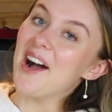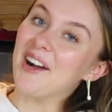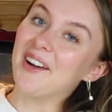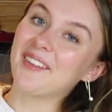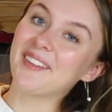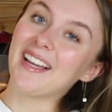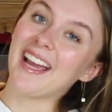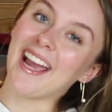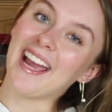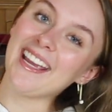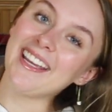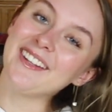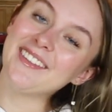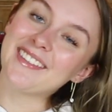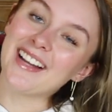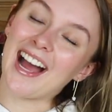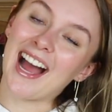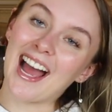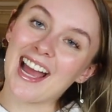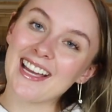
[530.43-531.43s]
Okay, you
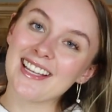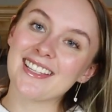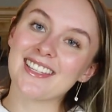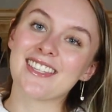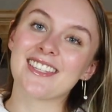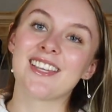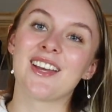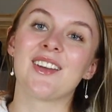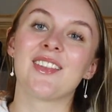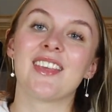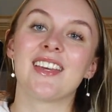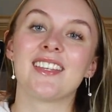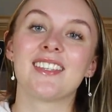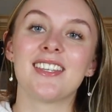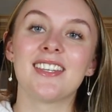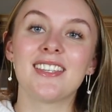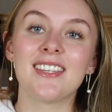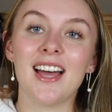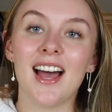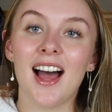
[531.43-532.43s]
guys, so this
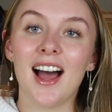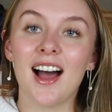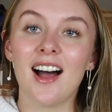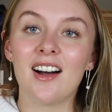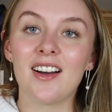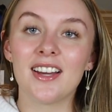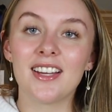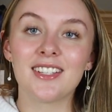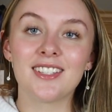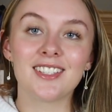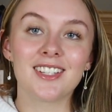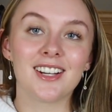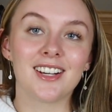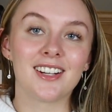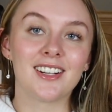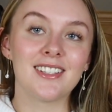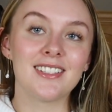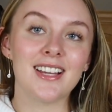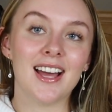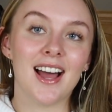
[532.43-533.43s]
is how it turned